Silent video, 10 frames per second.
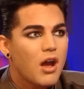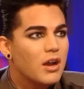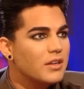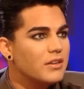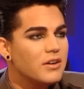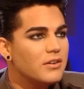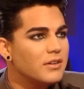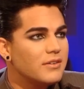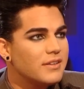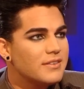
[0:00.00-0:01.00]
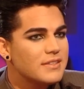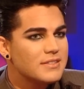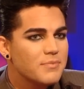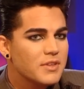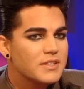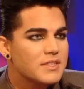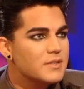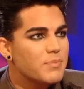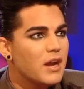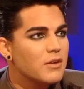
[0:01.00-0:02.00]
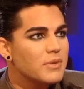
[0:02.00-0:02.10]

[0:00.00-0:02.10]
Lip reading: you know. That's something that's inspired me.